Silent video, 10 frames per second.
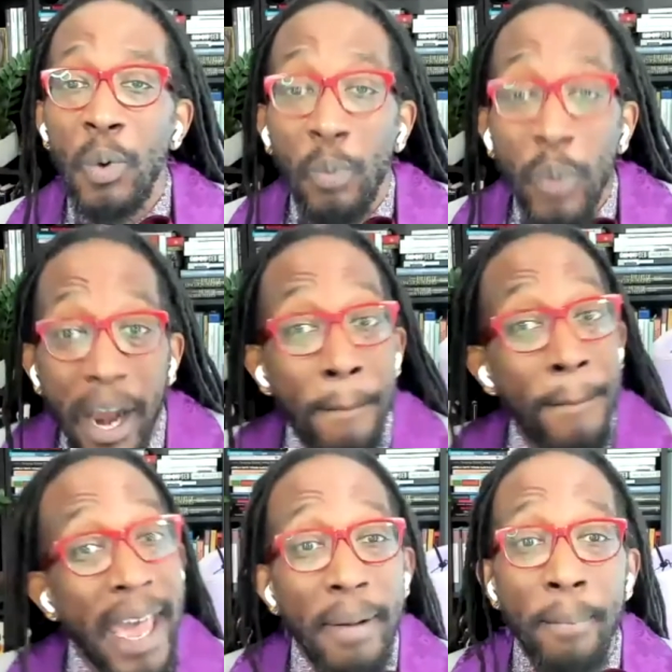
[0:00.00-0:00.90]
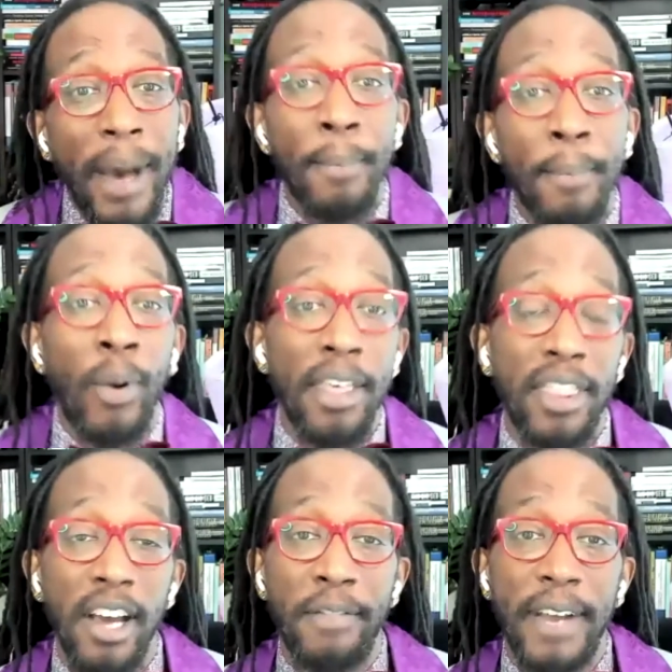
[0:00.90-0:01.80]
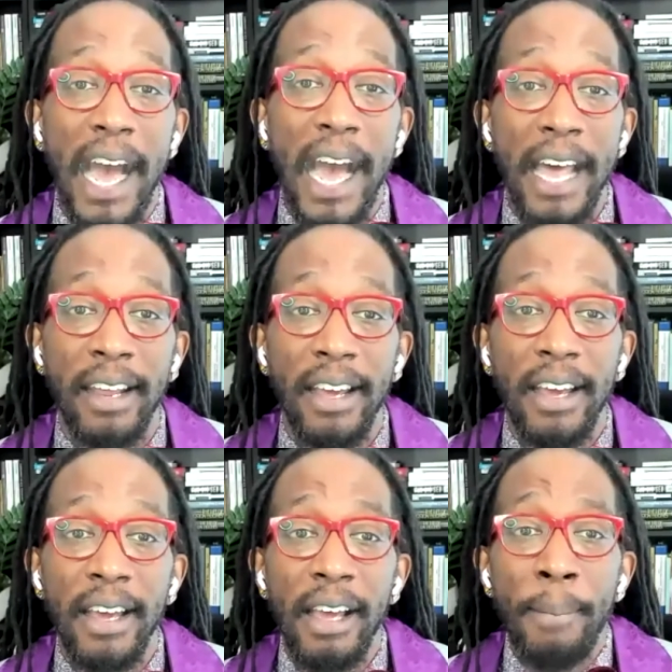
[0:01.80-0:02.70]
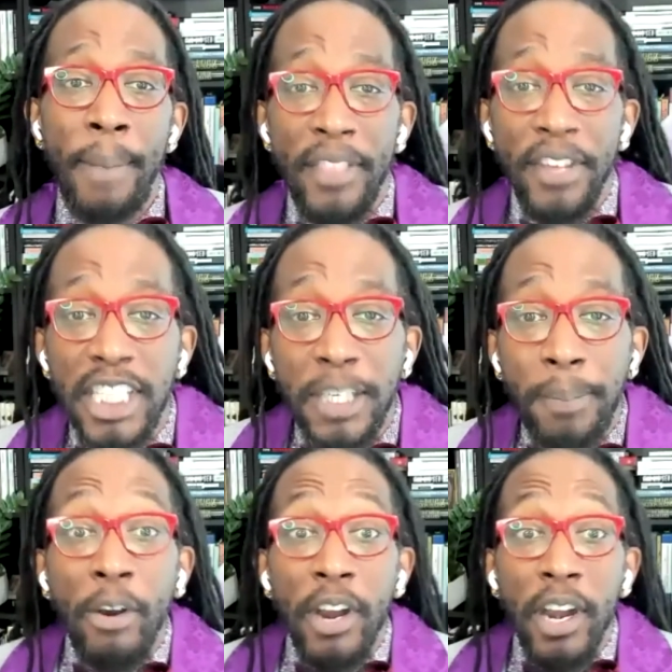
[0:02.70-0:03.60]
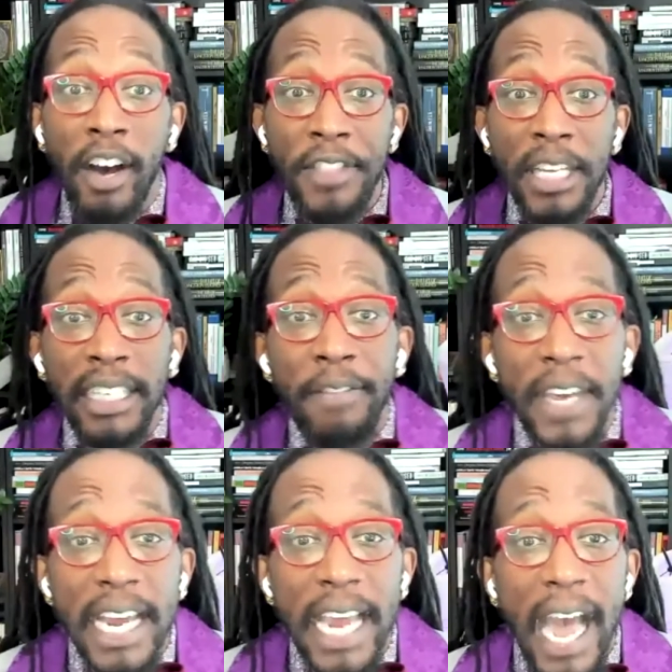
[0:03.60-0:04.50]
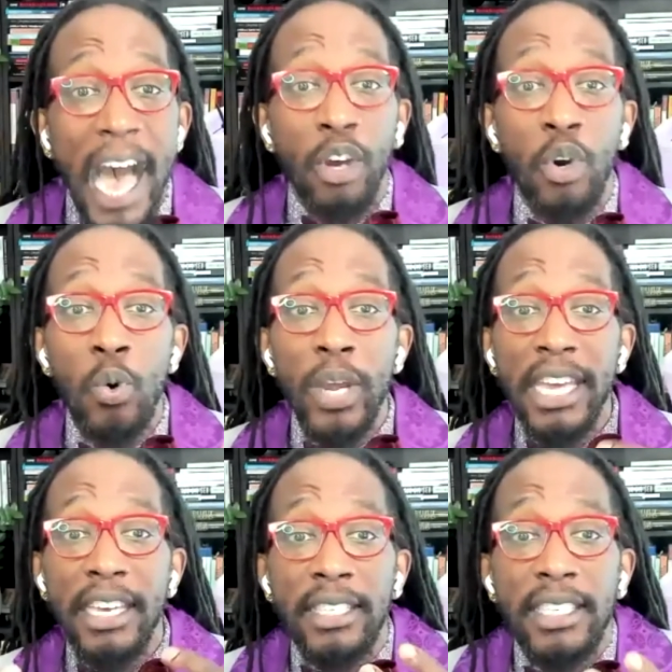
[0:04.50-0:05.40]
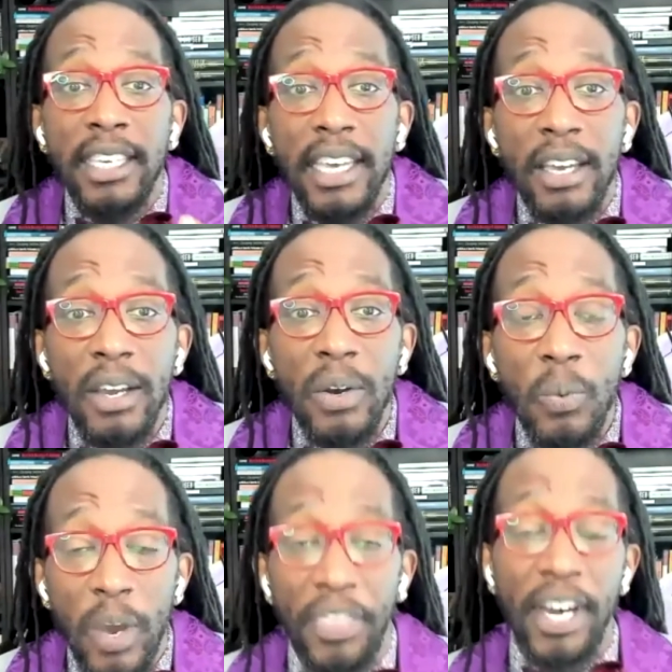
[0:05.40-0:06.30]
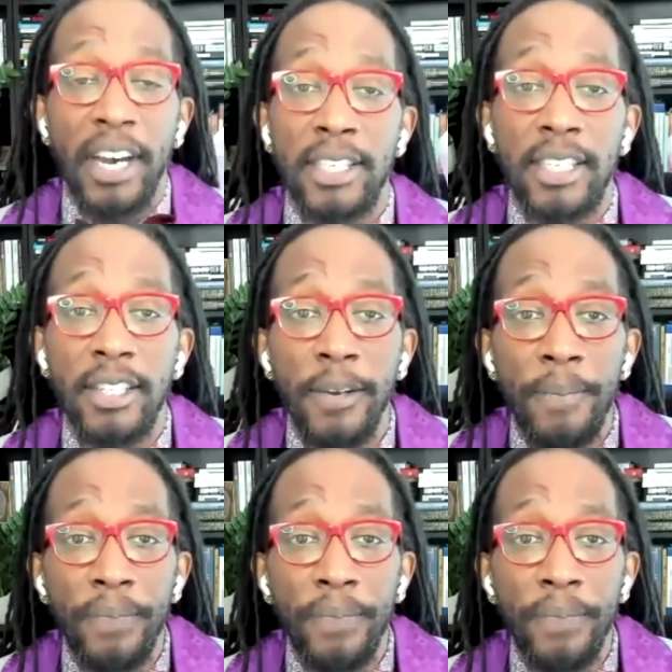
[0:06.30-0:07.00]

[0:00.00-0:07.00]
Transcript: When we are met by the breath of God, by the Spirit of the living God who is with us,